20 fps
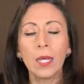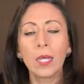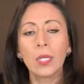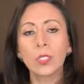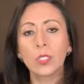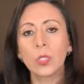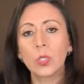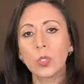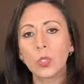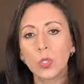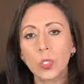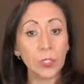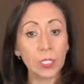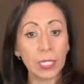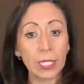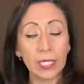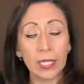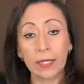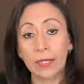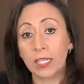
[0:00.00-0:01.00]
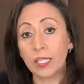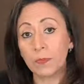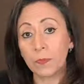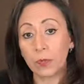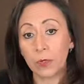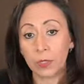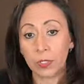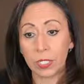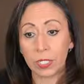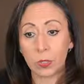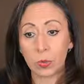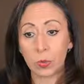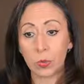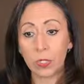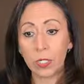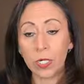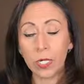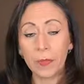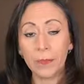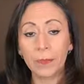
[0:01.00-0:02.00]
So you see that this process
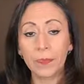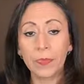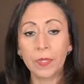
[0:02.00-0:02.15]
work.